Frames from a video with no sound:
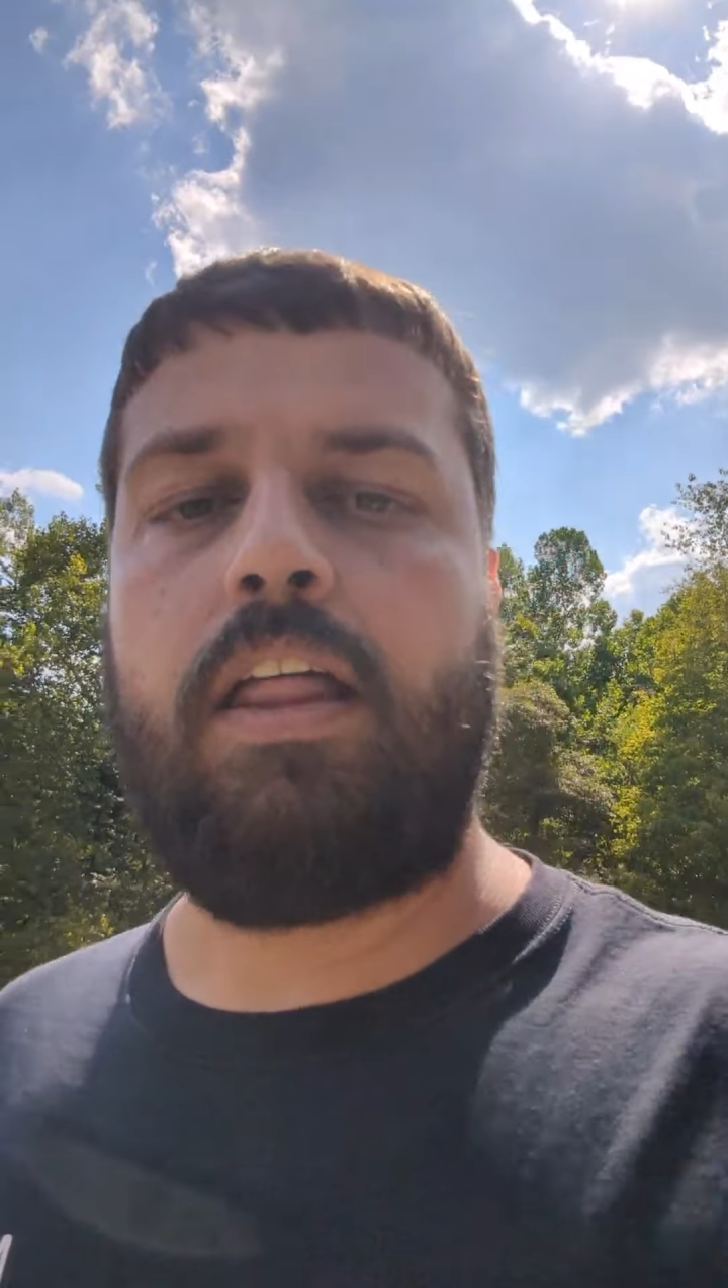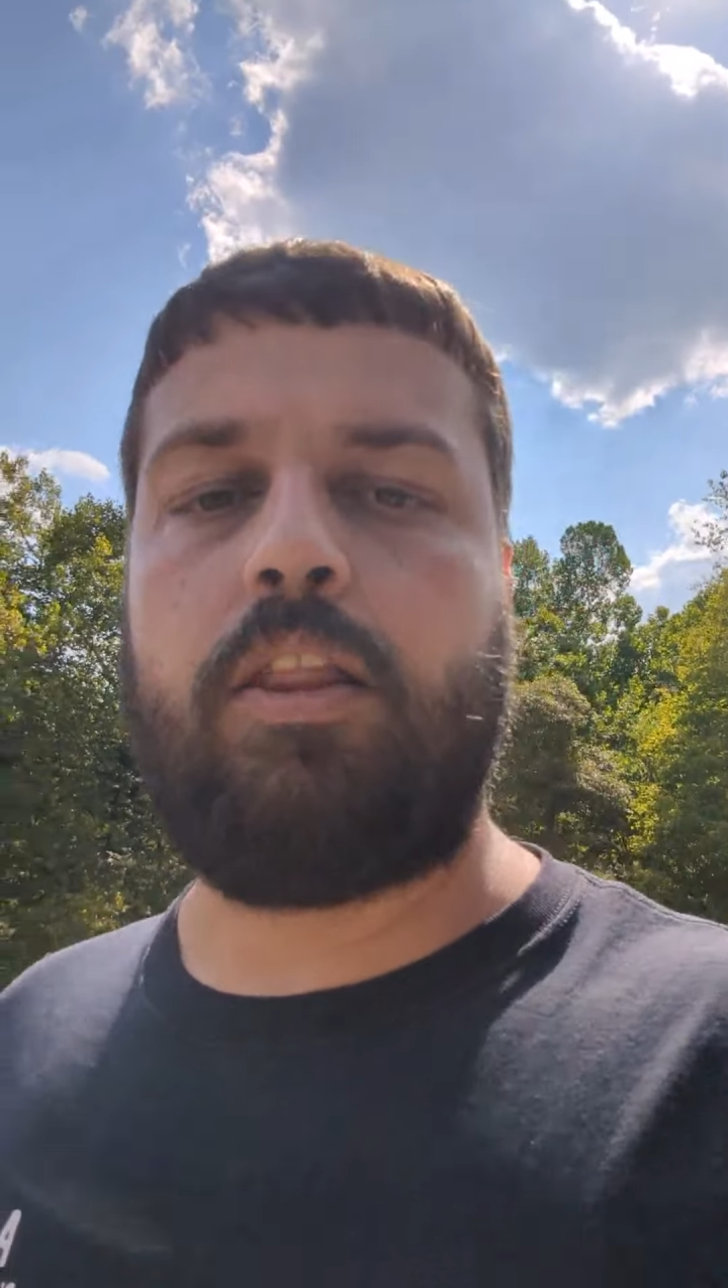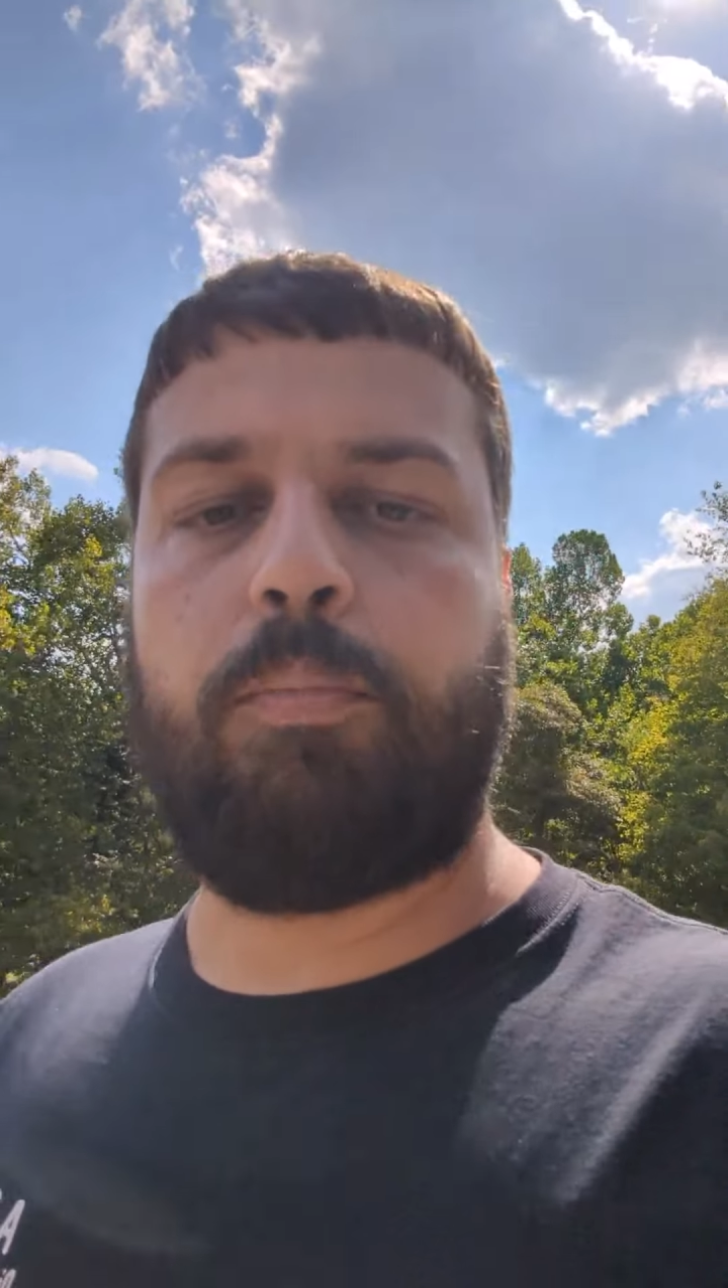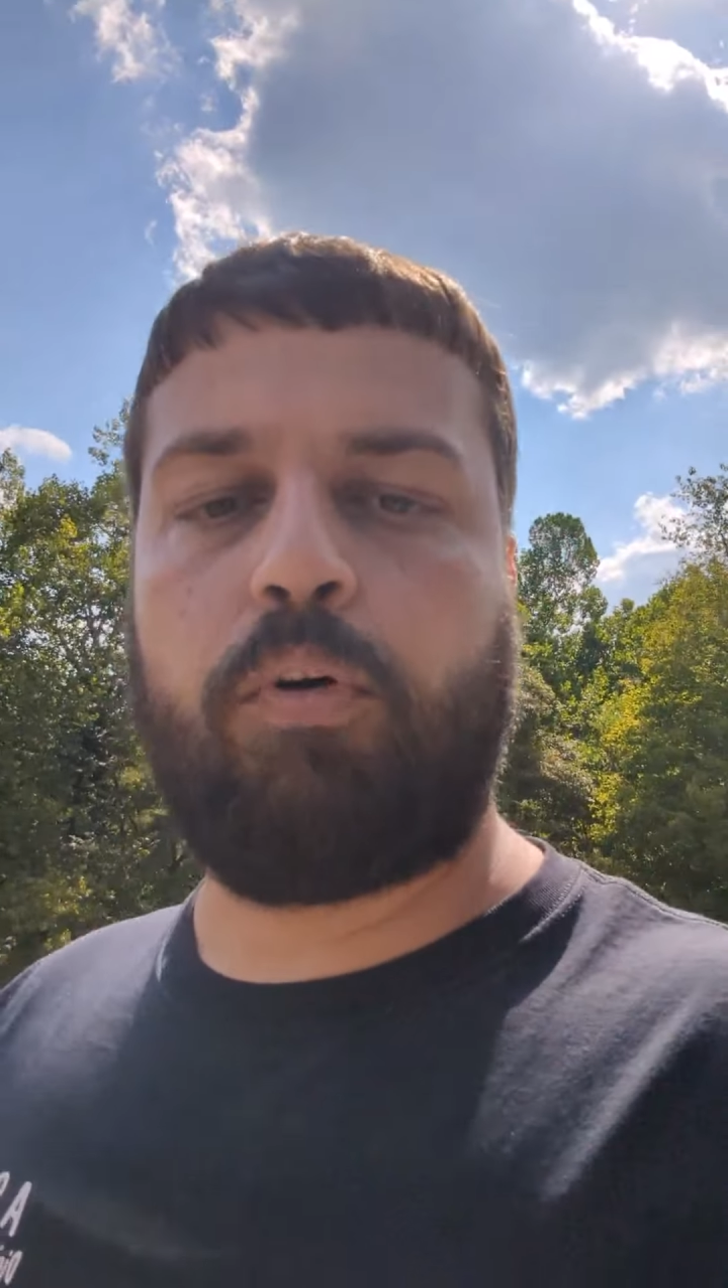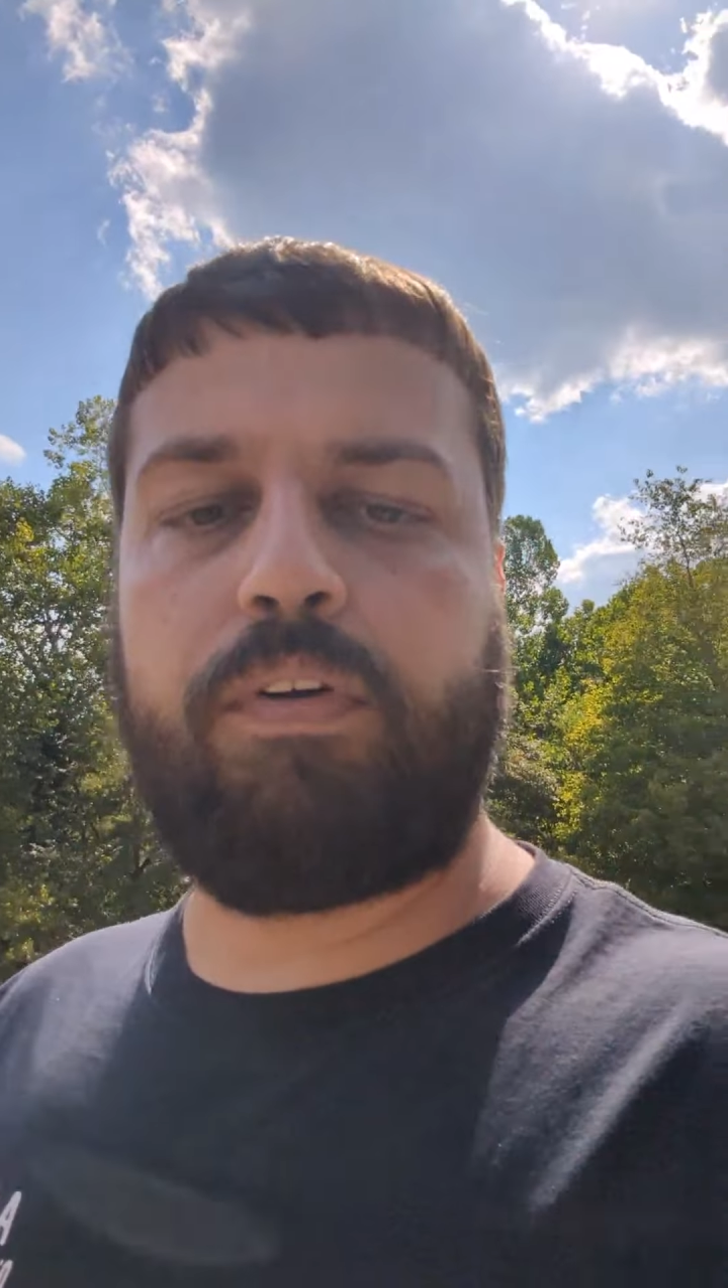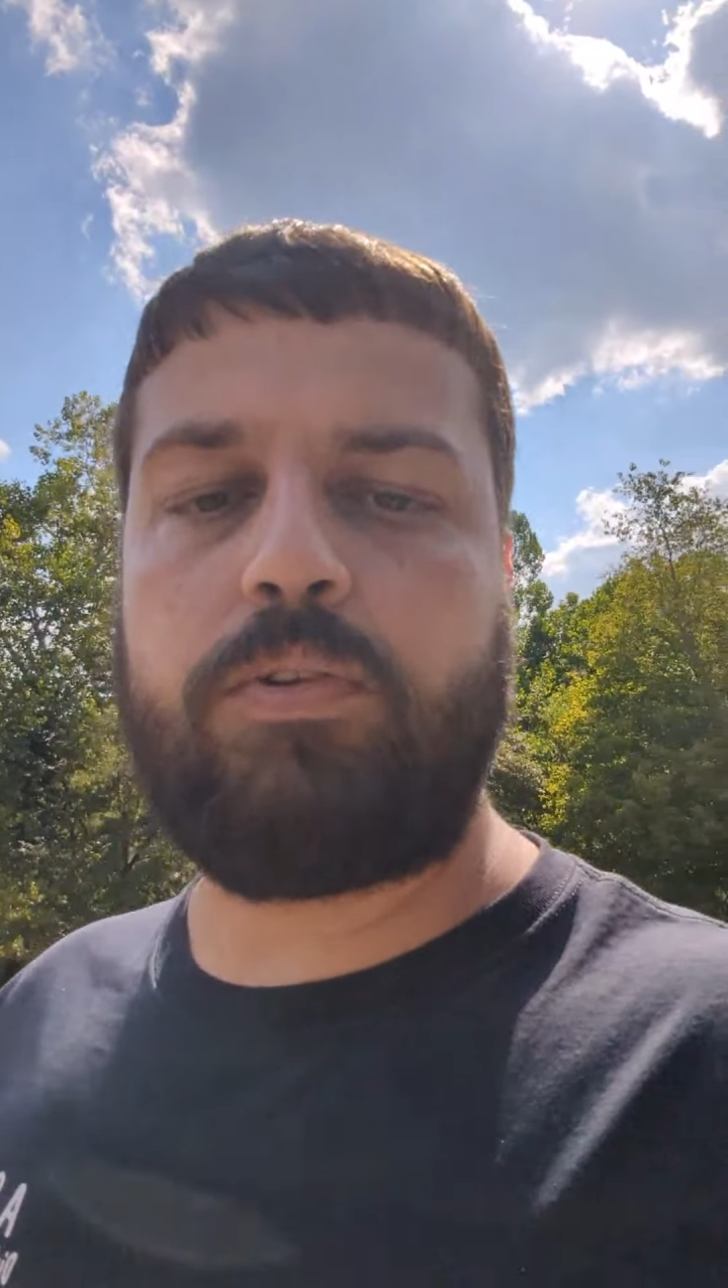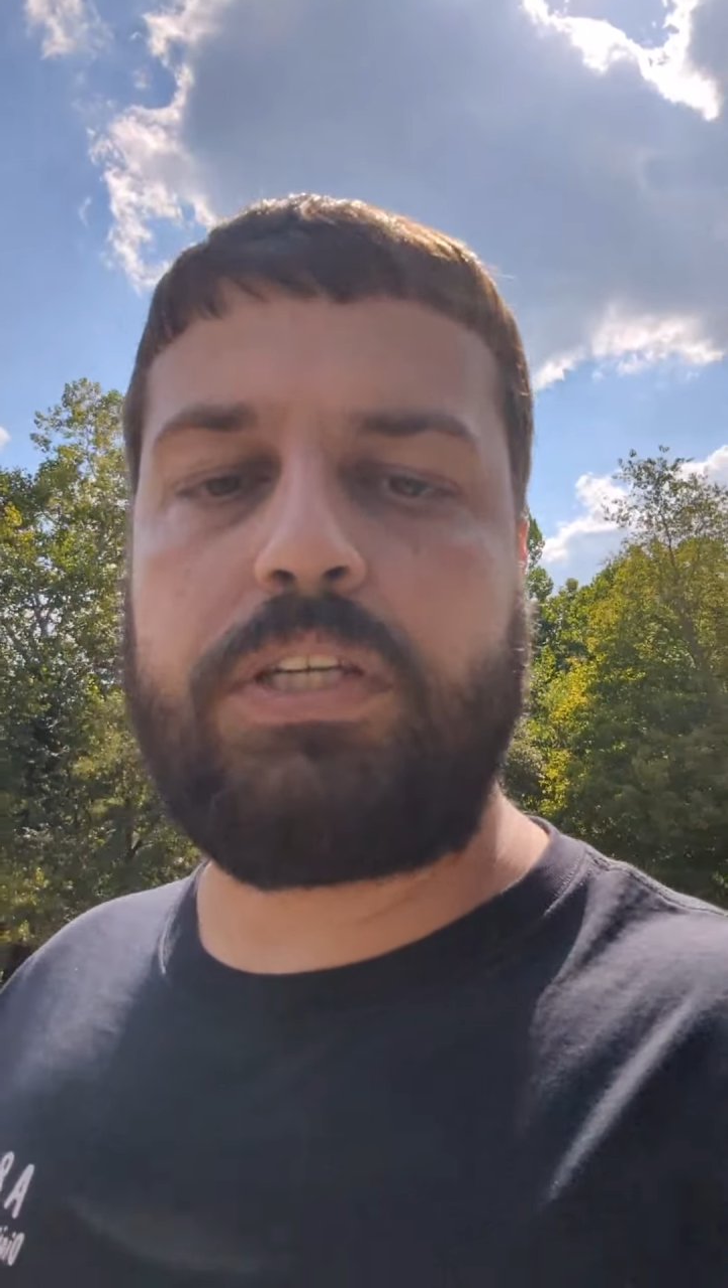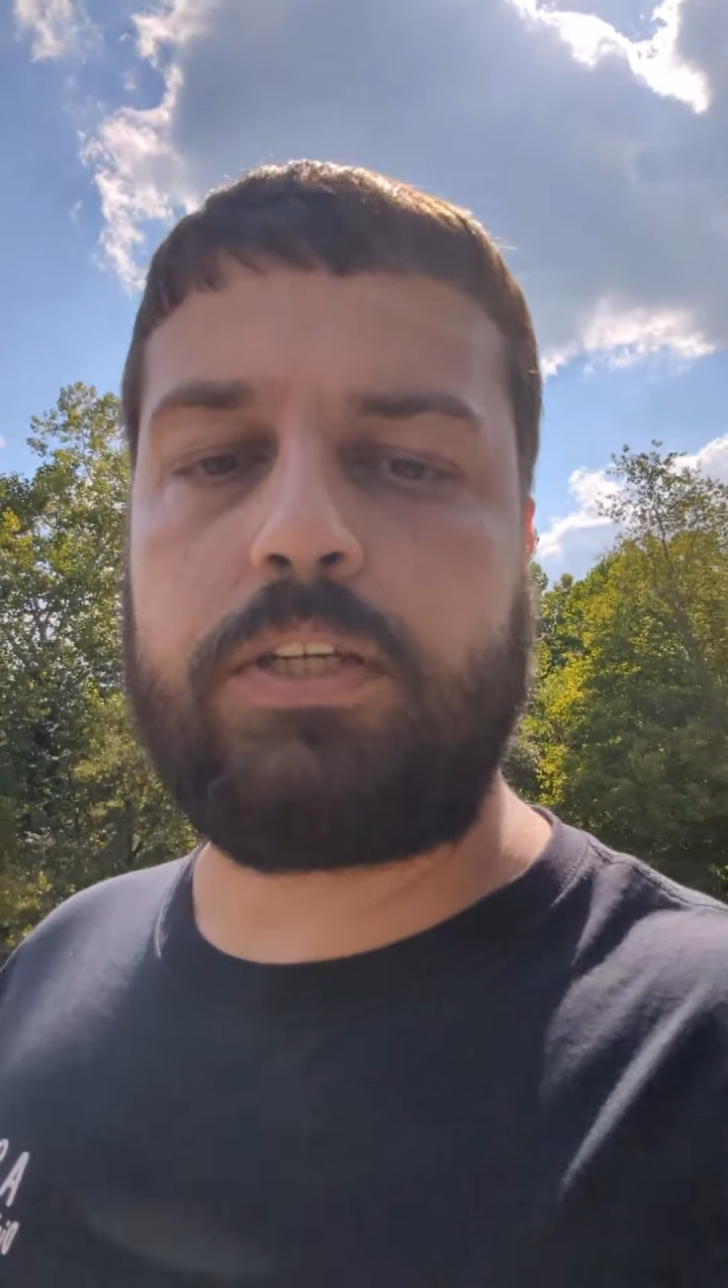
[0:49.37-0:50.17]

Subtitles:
the more votes